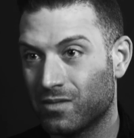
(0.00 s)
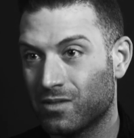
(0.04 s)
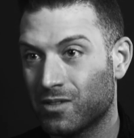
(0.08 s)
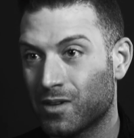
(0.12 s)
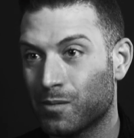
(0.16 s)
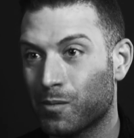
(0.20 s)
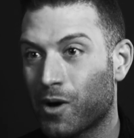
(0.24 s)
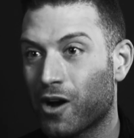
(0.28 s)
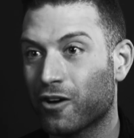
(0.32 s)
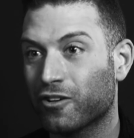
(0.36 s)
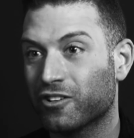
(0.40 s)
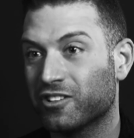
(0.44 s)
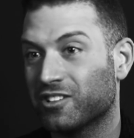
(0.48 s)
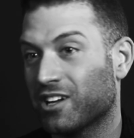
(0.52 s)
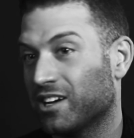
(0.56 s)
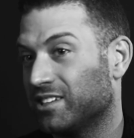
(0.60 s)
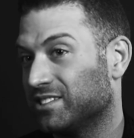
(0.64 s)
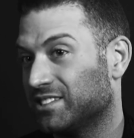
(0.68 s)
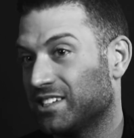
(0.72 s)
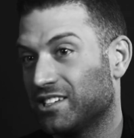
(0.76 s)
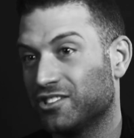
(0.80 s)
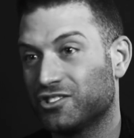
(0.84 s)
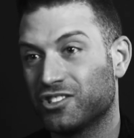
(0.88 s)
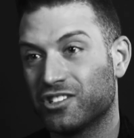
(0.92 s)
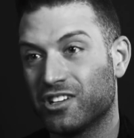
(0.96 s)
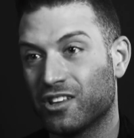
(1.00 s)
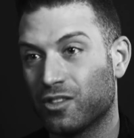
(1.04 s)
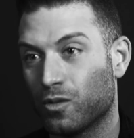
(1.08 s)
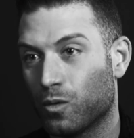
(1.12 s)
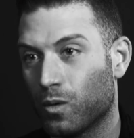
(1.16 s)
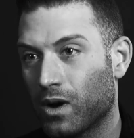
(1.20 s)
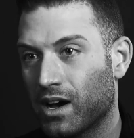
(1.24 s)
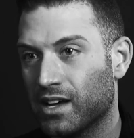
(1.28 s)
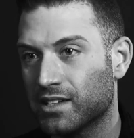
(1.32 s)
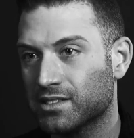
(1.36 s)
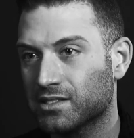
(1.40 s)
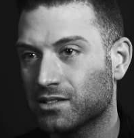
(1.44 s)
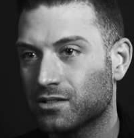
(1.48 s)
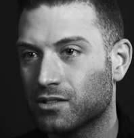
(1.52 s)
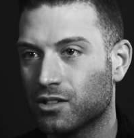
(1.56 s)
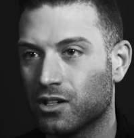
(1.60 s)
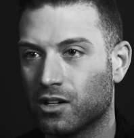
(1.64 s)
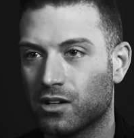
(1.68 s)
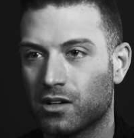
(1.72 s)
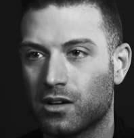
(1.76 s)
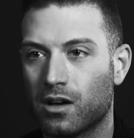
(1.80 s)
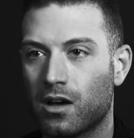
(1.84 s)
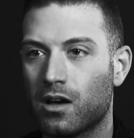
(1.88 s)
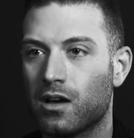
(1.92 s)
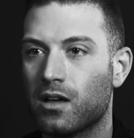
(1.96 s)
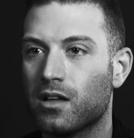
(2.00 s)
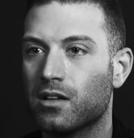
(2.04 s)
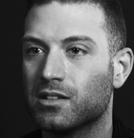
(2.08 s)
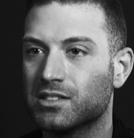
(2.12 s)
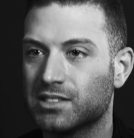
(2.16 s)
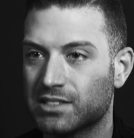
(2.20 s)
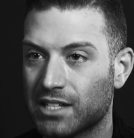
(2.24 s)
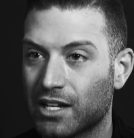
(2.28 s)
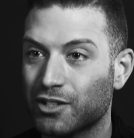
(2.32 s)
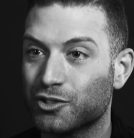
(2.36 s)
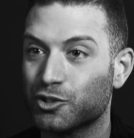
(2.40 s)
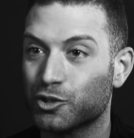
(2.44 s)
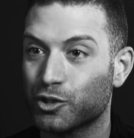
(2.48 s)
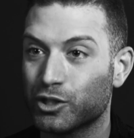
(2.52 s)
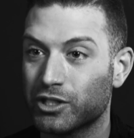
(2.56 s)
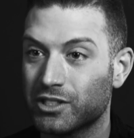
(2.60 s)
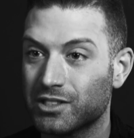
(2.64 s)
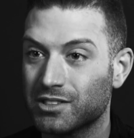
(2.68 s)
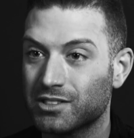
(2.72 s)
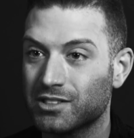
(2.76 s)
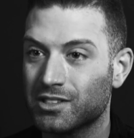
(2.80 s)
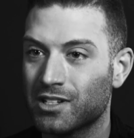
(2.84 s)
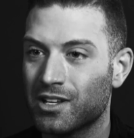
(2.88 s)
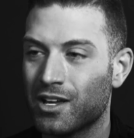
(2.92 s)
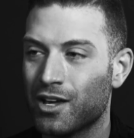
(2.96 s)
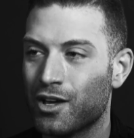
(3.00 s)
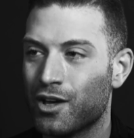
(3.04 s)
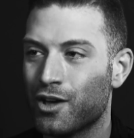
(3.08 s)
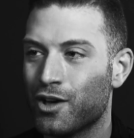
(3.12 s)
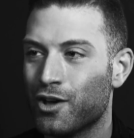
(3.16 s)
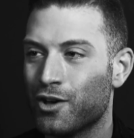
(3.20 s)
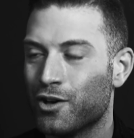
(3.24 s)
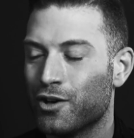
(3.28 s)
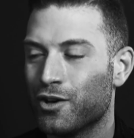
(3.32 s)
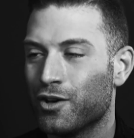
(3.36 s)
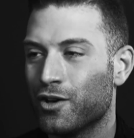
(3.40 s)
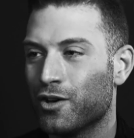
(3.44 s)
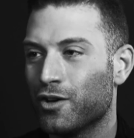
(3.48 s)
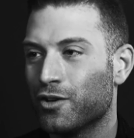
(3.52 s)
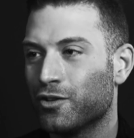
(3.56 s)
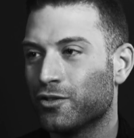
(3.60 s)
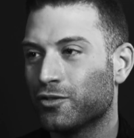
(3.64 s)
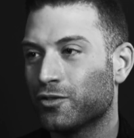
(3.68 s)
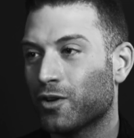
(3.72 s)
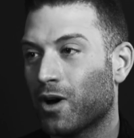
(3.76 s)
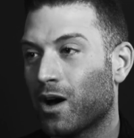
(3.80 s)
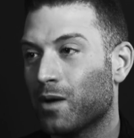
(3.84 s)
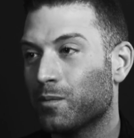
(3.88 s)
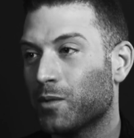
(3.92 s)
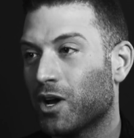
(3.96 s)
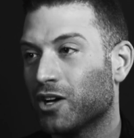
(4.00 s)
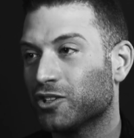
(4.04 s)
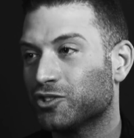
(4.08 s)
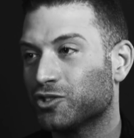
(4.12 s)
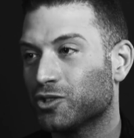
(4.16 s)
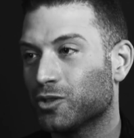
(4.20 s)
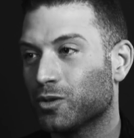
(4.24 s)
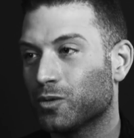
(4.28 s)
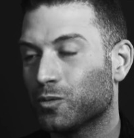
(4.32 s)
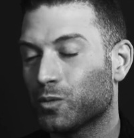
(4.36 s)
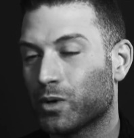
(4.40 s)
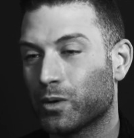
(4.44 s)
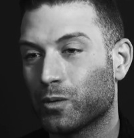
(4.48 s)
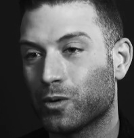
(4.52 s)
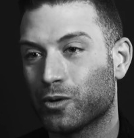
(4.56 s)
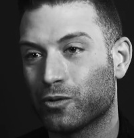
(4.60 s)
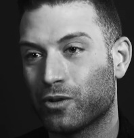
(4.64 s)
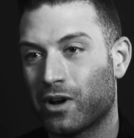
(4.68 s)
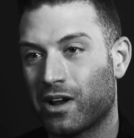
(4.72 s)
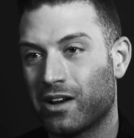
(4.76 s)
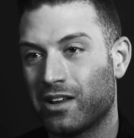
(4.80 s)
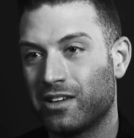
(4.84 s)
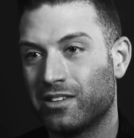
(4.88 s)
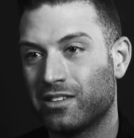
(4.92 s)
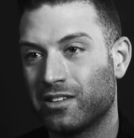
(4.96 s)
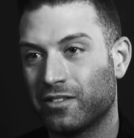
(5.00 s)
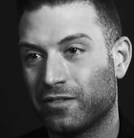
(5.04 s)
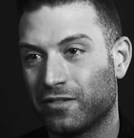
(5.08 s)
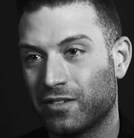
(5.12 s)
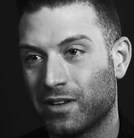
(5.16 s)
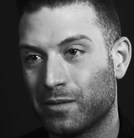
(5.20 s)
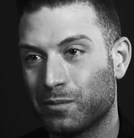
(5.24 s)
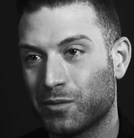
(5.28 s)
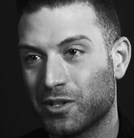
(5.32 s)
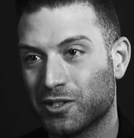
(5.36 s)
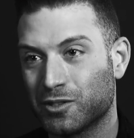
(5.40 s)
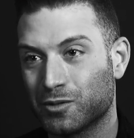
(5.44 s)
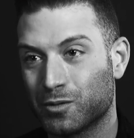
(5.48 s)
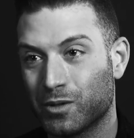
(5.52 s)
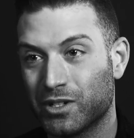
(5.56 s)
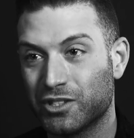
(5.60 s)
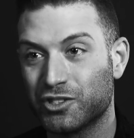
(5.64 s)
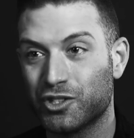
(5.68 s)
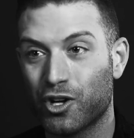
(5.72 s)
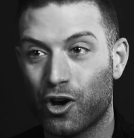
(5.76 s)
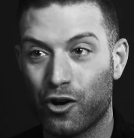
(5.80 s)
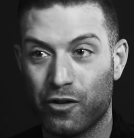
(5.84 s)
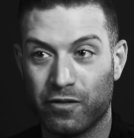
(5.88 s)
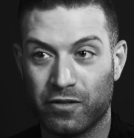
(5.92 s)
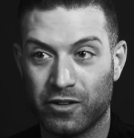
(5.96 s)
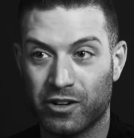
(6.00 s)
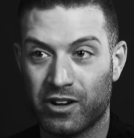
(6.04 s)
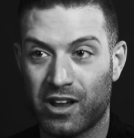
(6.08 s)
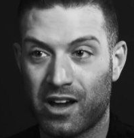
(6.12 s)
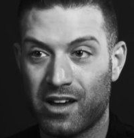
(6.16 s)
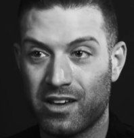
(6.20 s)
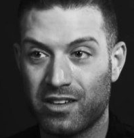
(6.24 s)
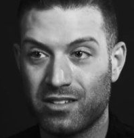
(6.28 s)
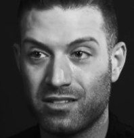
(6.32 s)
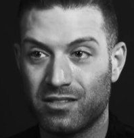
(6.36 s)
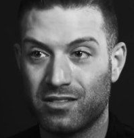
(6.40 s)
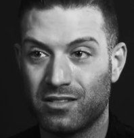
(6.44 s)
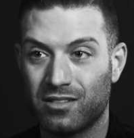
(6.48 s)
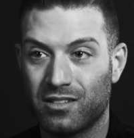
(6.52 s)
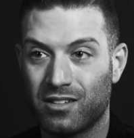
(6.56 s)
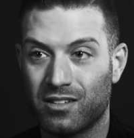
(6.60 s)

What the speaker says: Democratization in the West took centuries. So I'm not sure we were ready to flip the switch overnight.